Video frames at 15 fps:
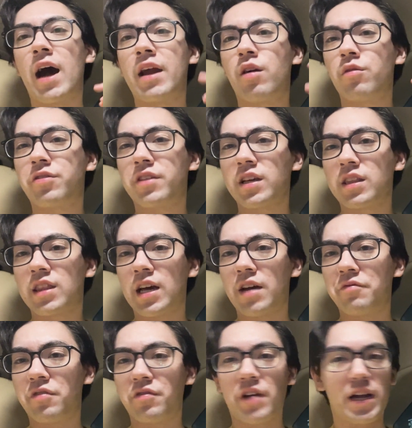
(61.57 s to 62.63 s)
don't think
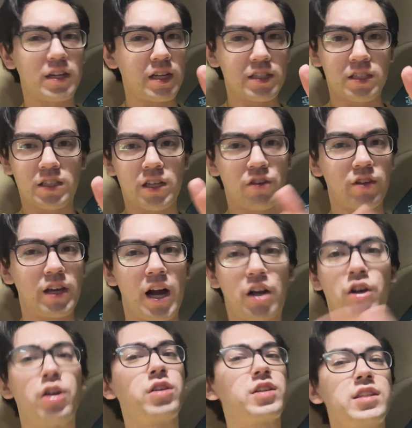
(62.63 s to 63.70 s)
that Vivek necessarily got
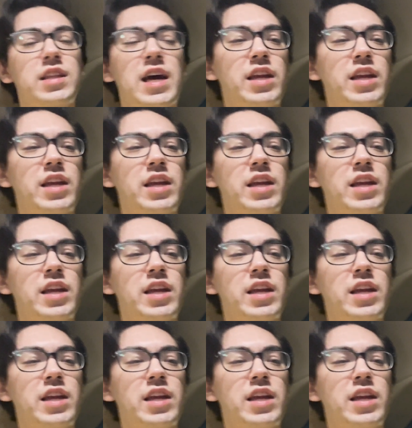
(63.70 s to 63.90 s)
cooked in that